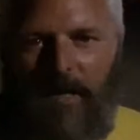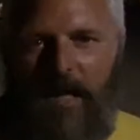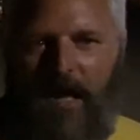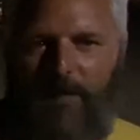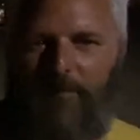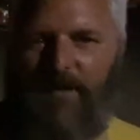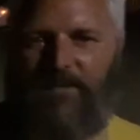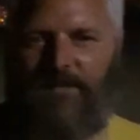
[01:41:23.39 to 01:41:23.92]

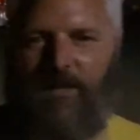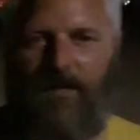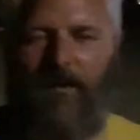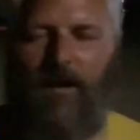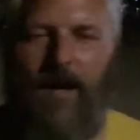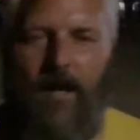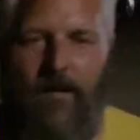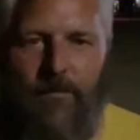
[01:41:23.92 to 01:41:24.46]
Had my
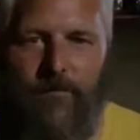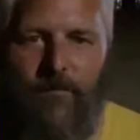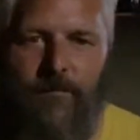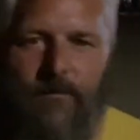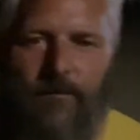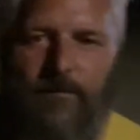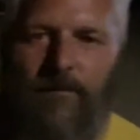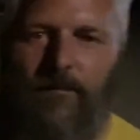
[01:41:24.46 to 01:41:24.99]
cigarette.
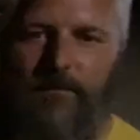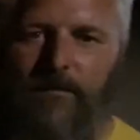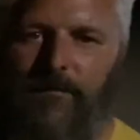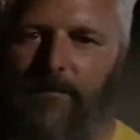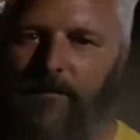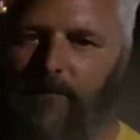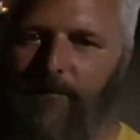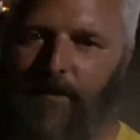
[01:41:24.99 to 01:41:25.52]

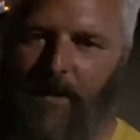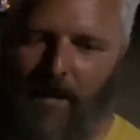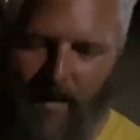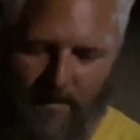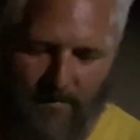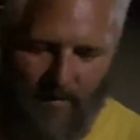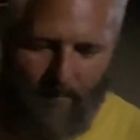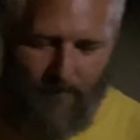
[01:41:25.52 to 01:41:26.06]
Gonna
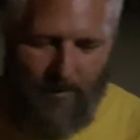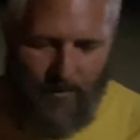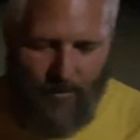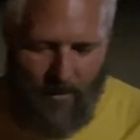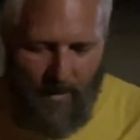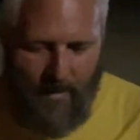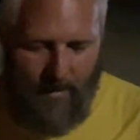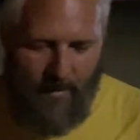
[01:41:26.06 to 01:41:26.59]
get something to
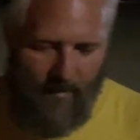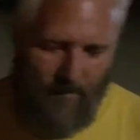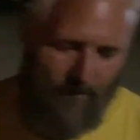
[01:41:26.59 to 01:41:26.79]
drink.